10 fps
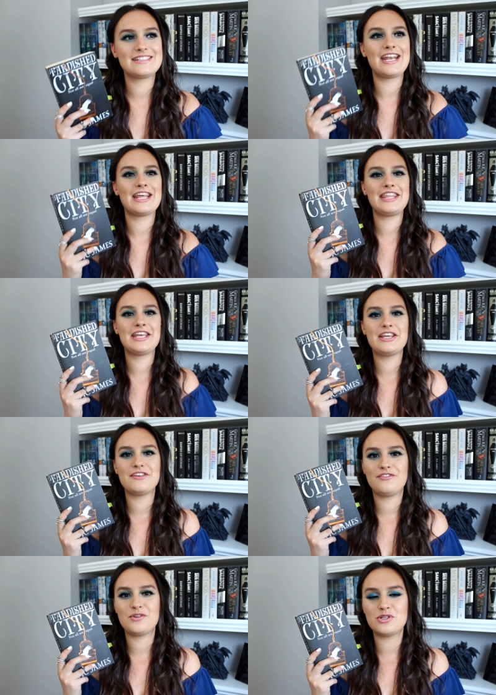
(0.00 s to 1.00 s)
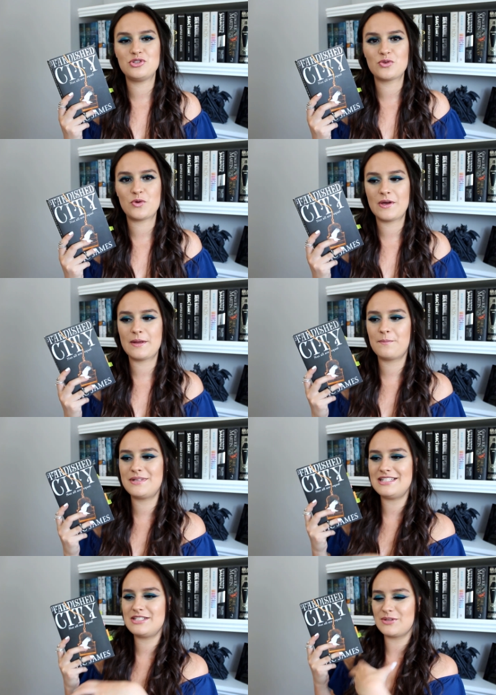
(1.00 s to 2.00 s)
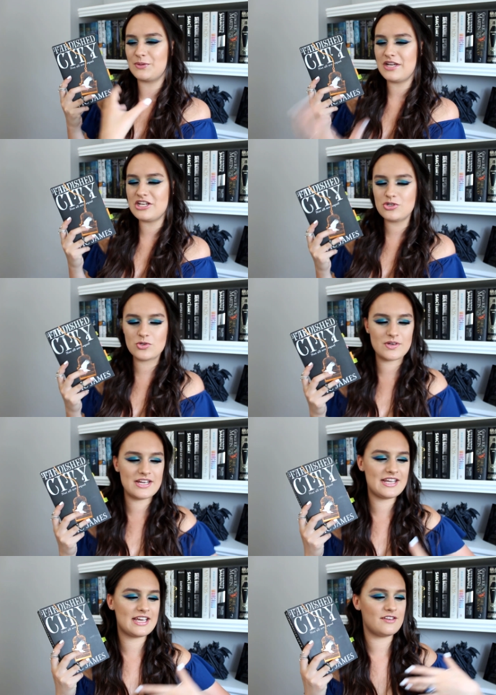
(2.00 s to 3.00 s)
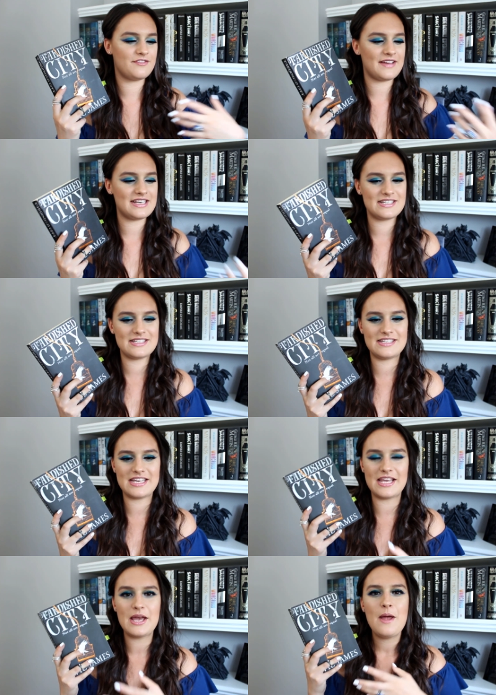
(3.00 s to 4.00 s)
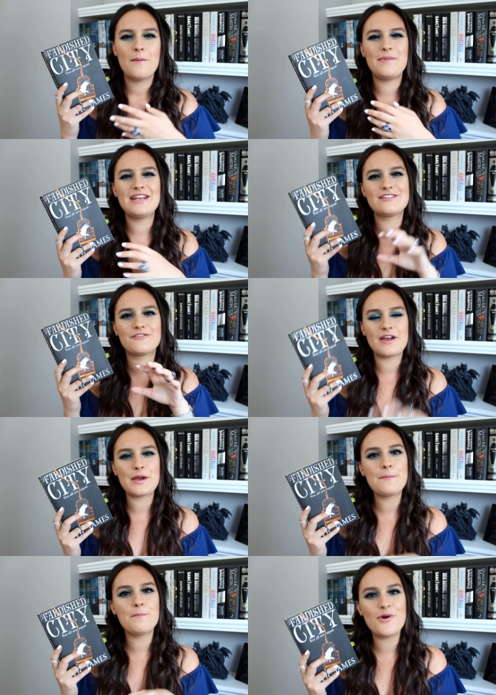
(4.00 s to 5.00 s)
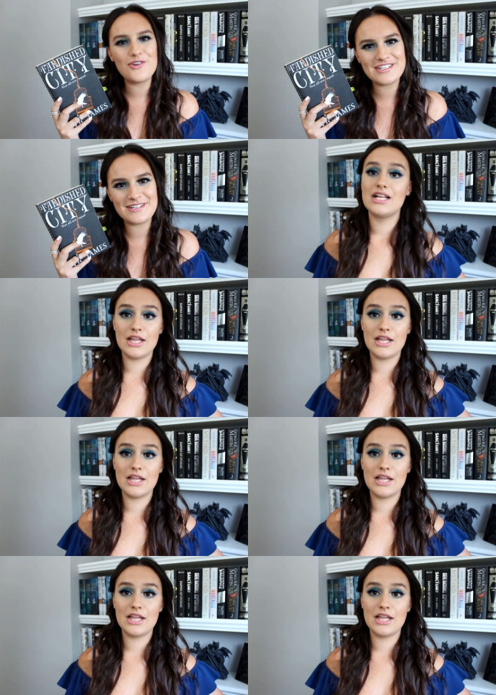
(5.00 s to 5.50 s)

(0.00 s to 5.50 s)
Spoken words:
and I think if you enjoy political intrigue and fantasy, but it's very modern.